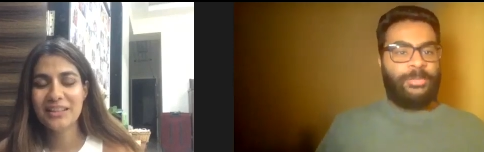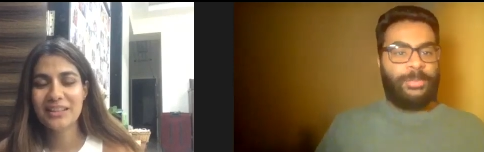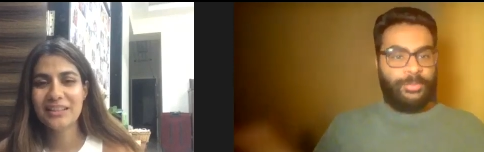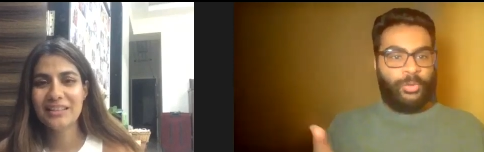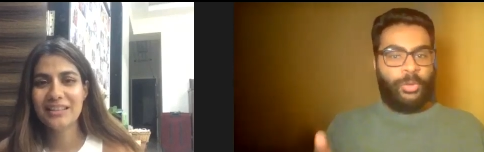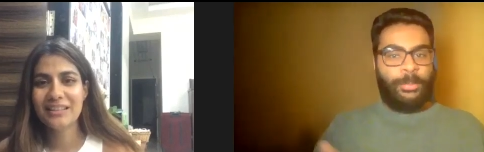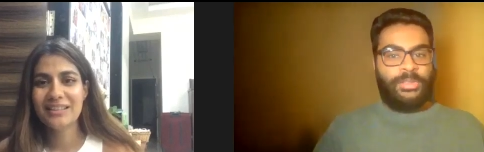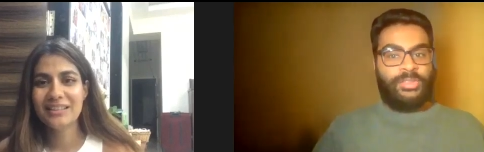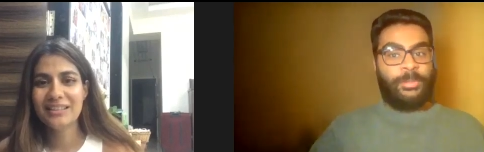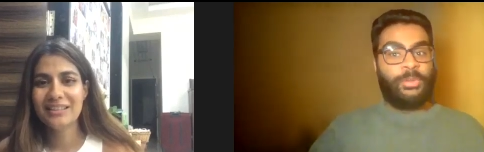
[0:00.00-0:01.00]
Speaker 1: before, but
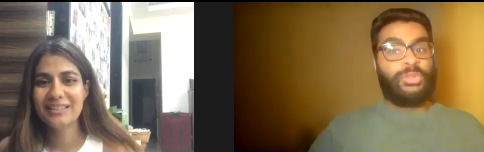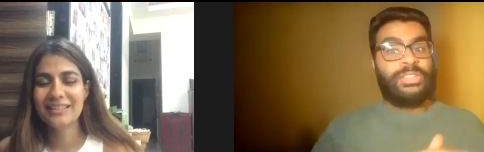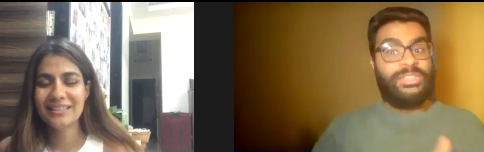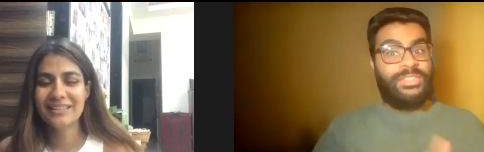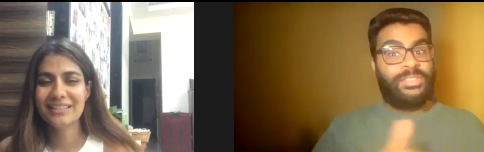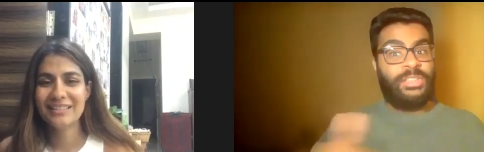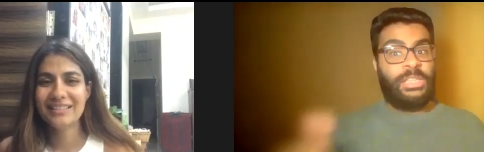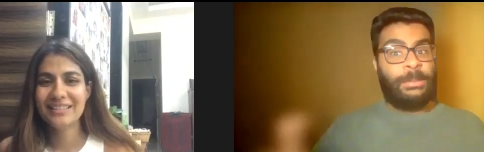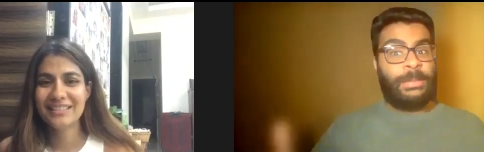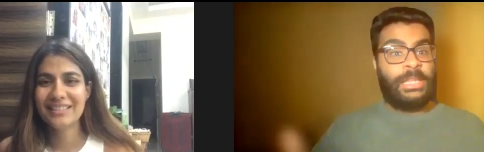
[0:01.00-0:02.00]
someone who's consistently
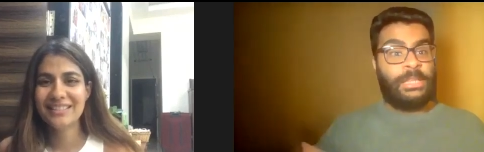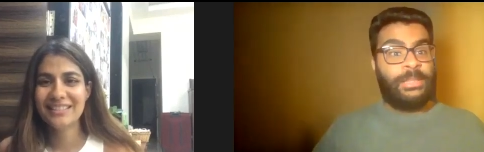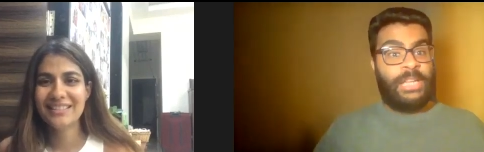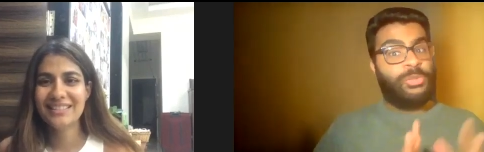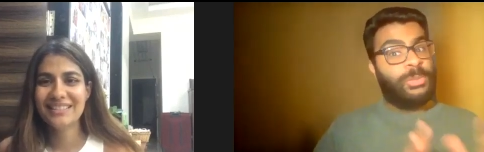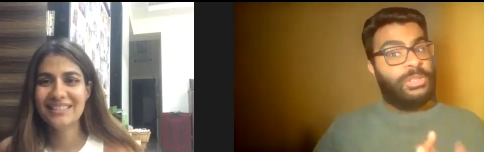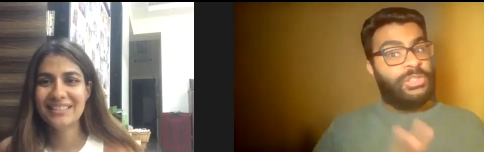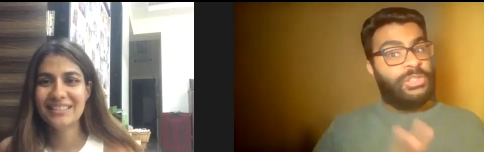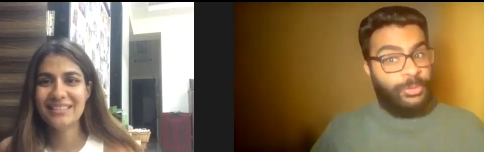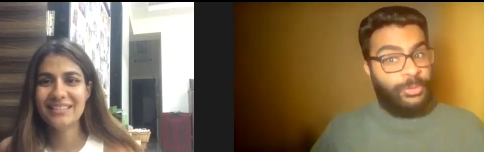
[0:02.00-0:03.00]
played them, and that too in
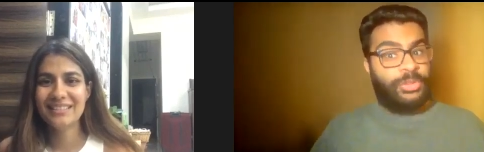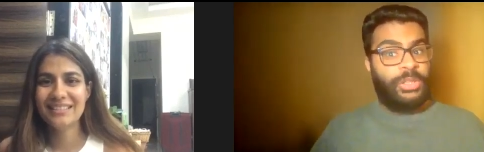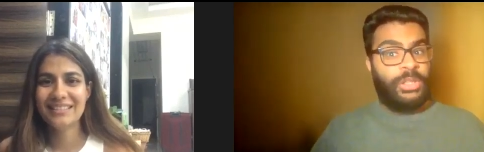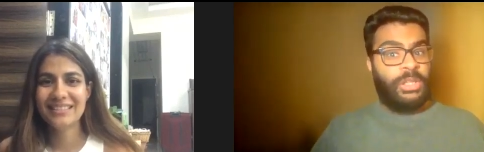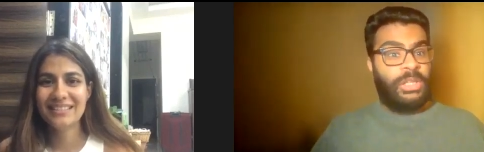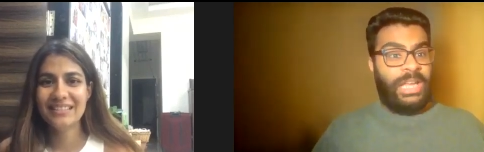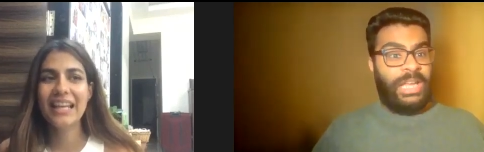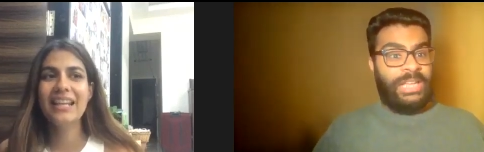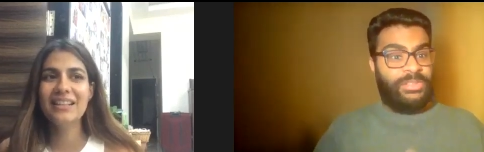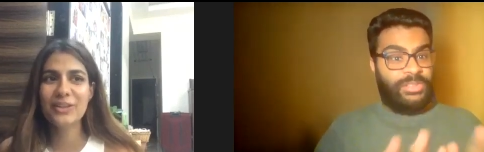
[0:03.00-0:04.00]
different lights
Speaker 2: in
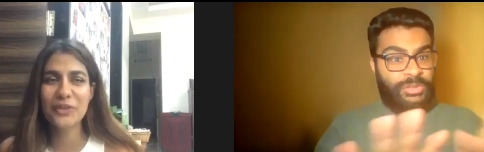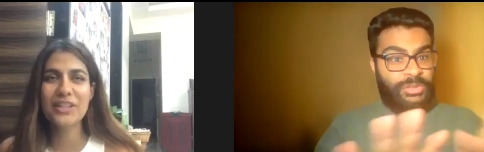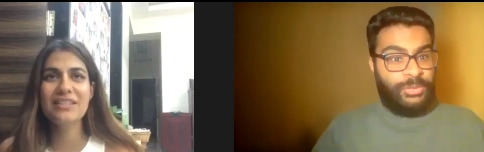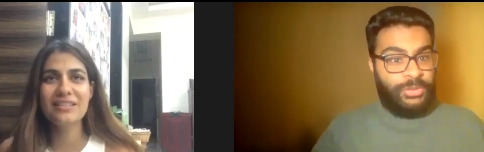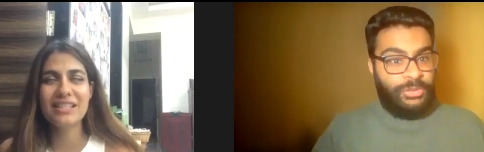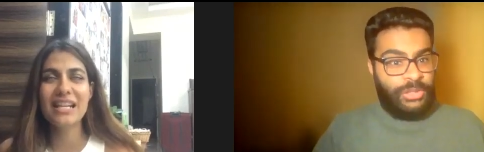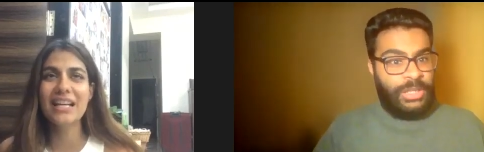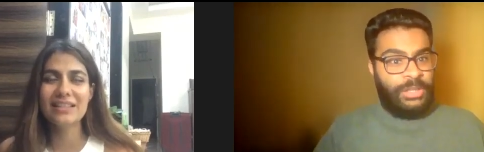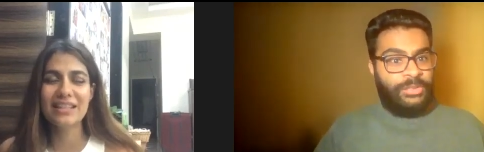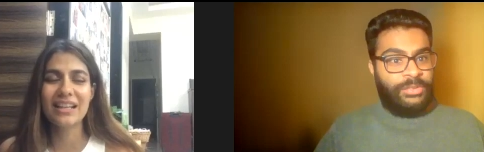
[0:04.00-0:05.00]
and different, different shades styles,
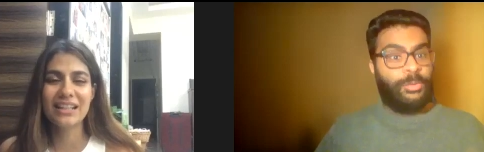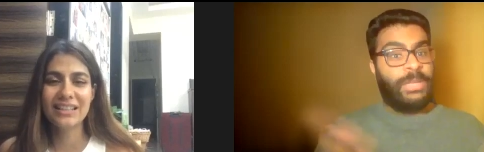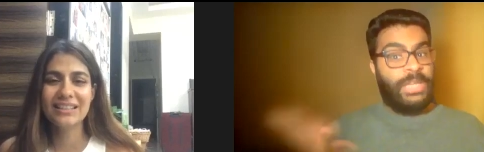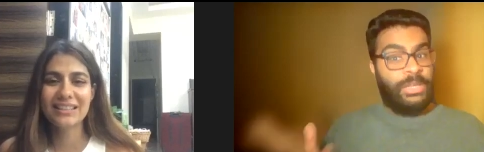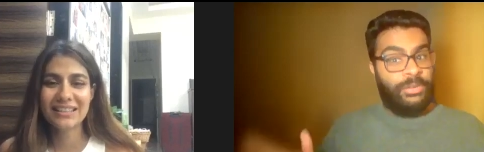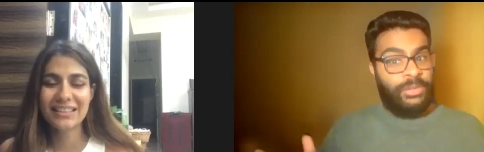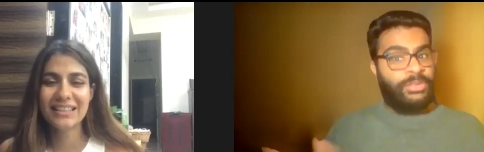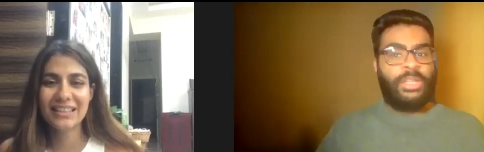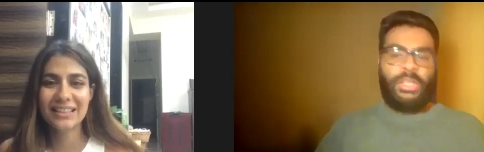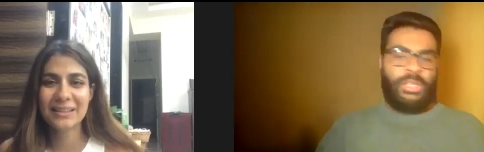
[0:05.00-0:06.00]
yeah. from eras.
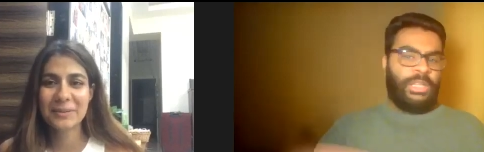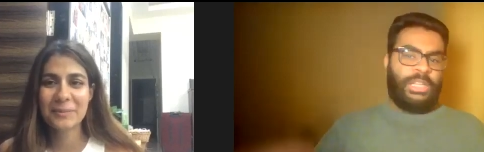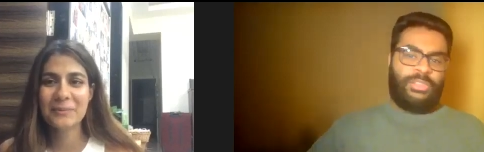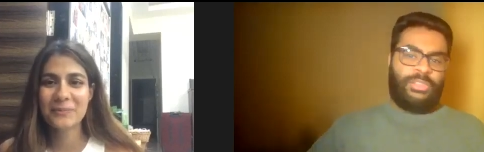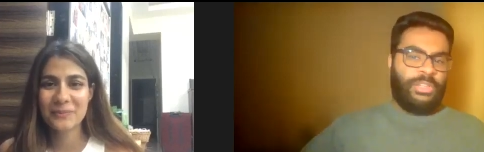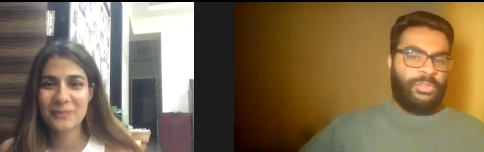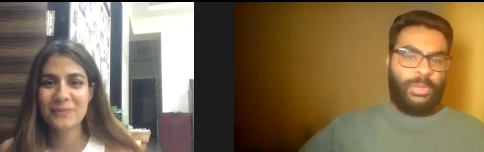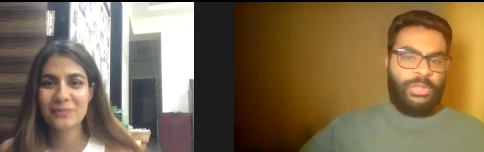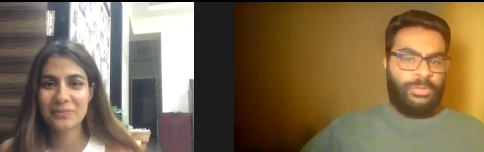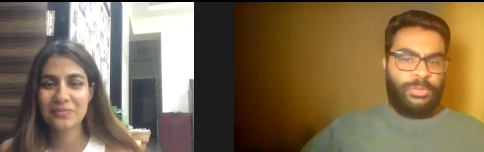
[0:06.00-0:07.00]
Speaker 1: It's it's
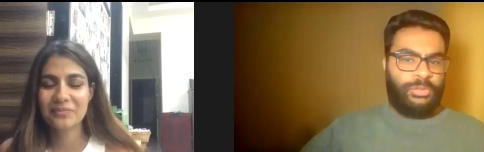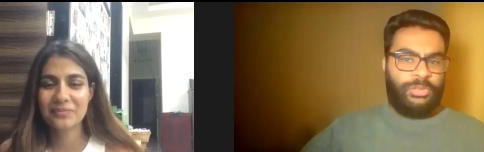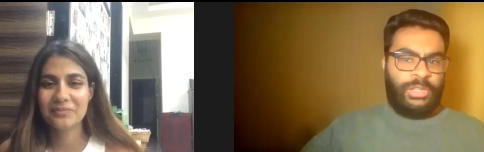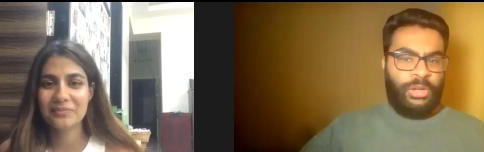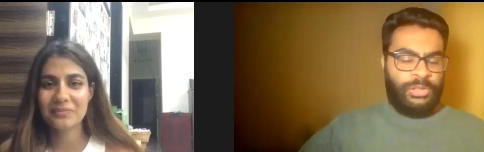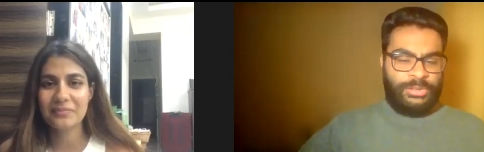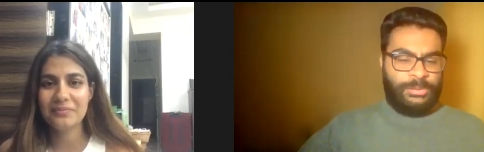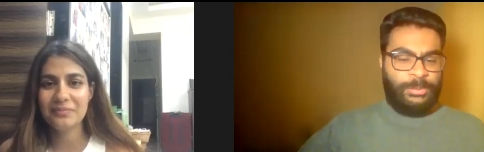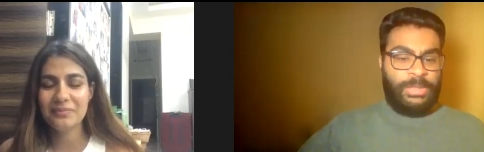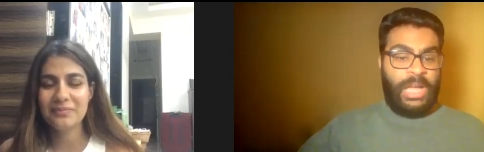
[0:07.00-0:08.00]
wonderful, Shreya. Honestly, we
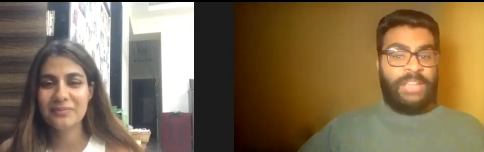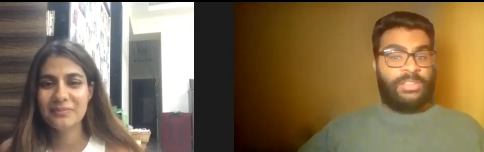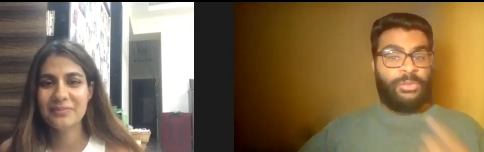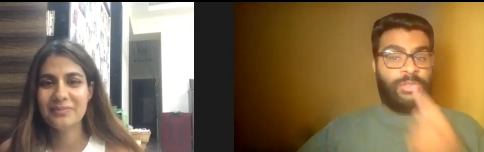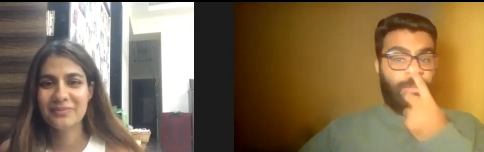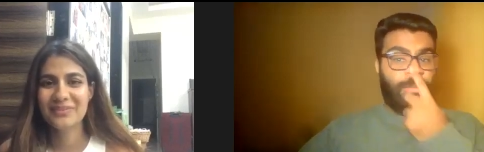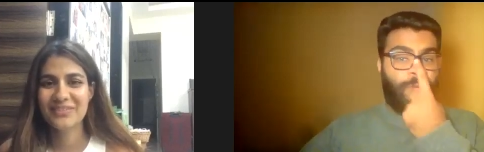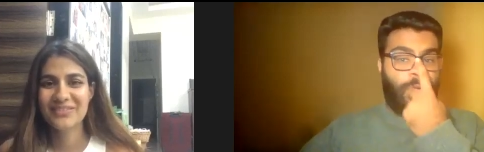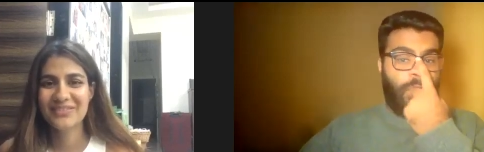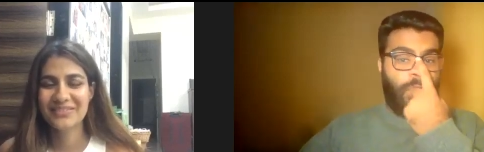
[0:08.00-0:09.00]
I still think we've got a
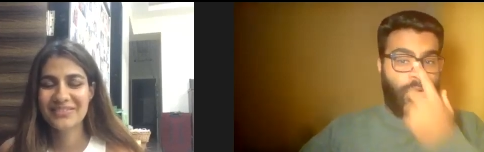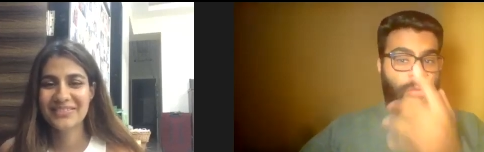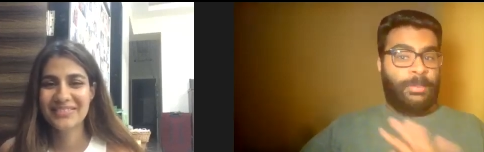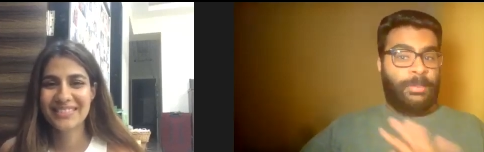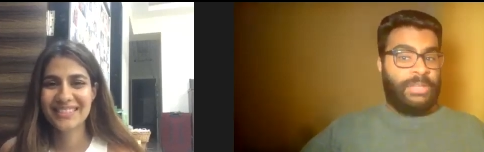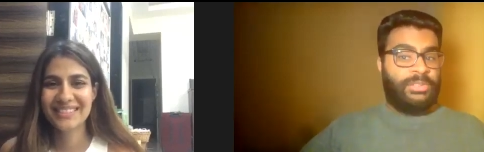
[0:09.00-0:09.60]
lot of amazing